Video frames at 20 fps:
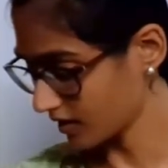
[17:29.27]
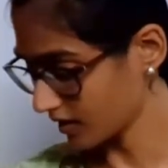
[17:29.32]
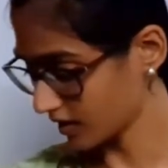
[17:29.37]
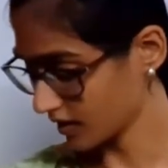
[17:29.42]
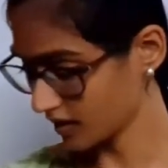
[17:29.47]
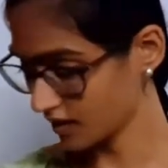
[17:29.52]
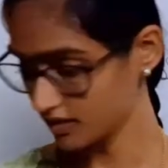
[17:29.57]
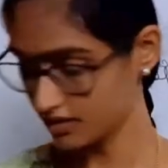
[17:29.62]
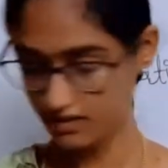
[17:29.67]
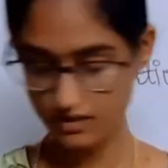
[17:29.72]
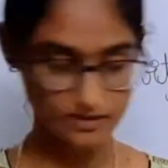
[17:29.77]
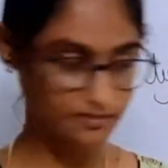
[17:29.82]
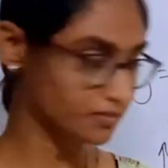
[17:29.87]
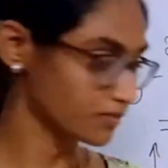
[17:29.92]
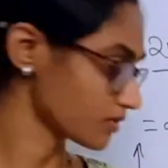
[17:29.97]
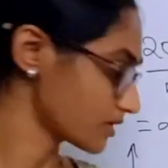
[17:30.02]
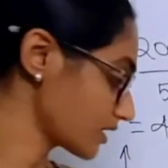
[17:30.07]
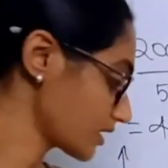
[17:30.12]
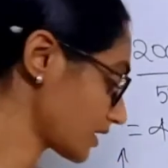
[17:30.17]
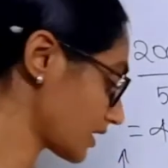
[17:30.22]
I will just
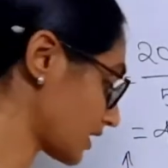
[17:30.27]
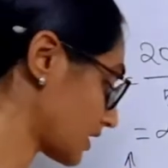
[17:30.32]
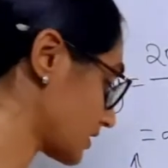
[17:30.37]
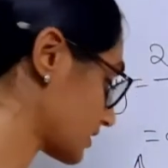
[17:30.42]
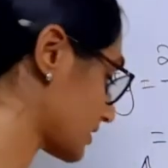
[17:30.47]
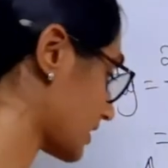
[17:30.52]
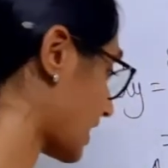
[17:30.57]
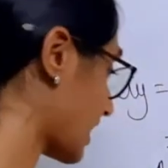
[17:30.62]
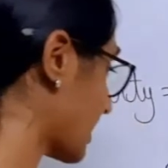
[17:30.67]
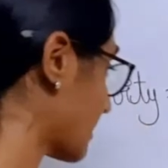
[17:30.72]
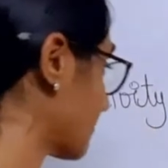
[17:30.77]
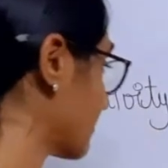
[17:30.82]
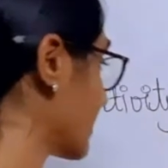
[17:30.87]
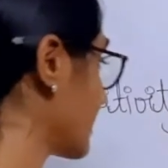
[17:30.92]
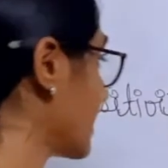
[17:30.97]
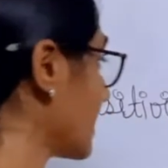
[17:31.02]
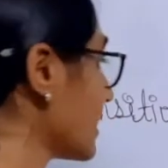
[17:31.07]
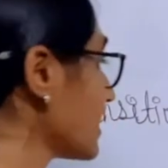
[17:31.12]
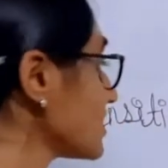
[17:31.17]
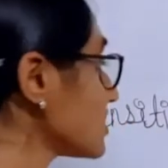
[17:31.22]
put it as RV
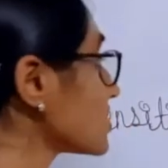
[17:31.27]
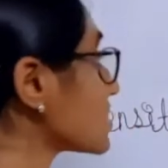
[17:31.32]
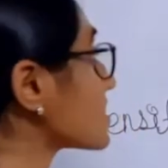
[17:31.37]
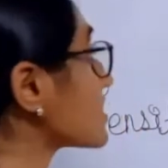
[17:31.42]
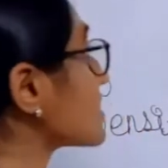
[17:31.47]
dash.